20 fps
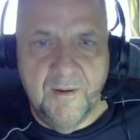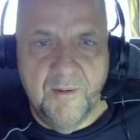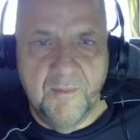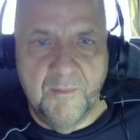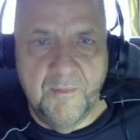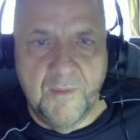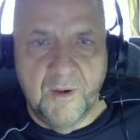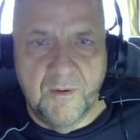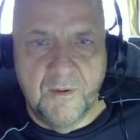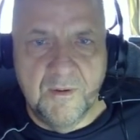
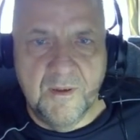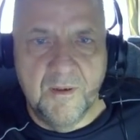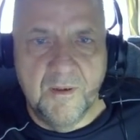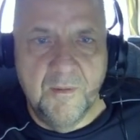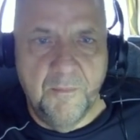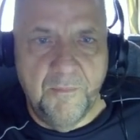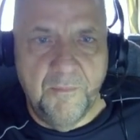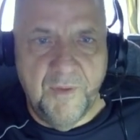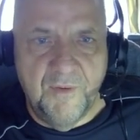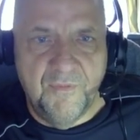mode
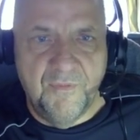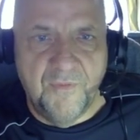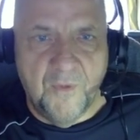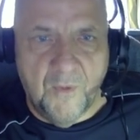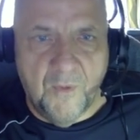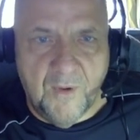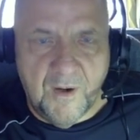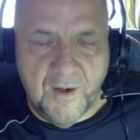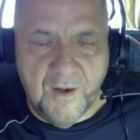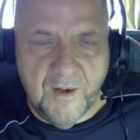
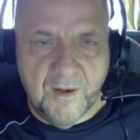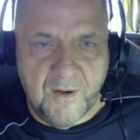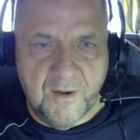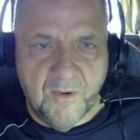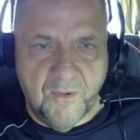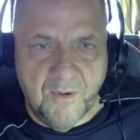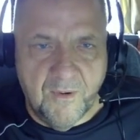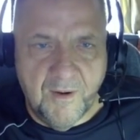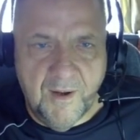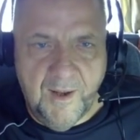before I
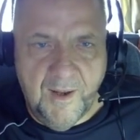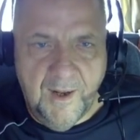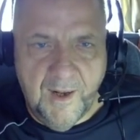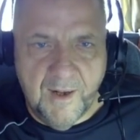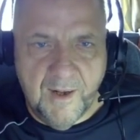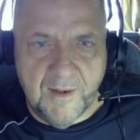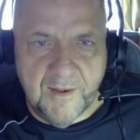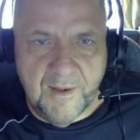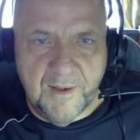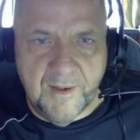call
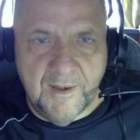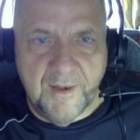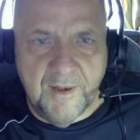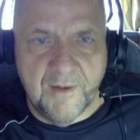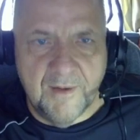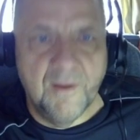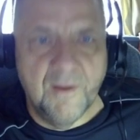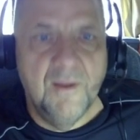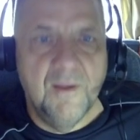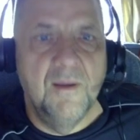hell
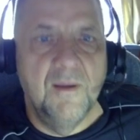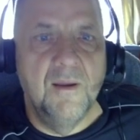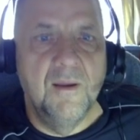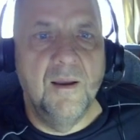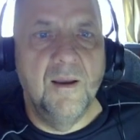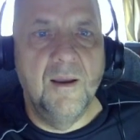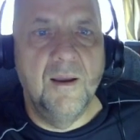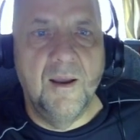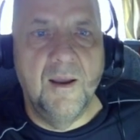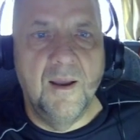init,
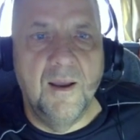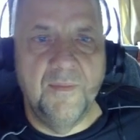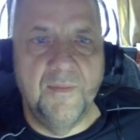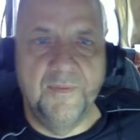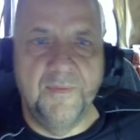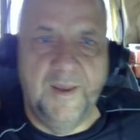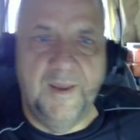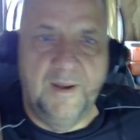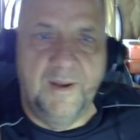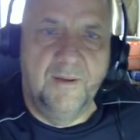
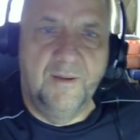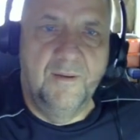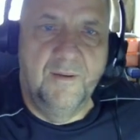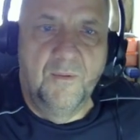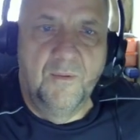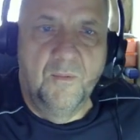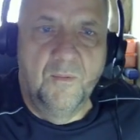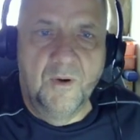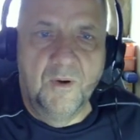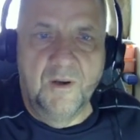and that
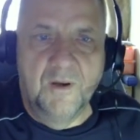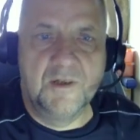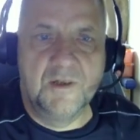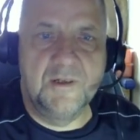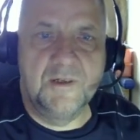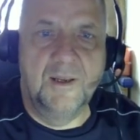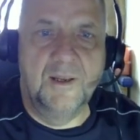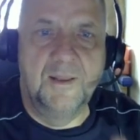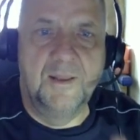works.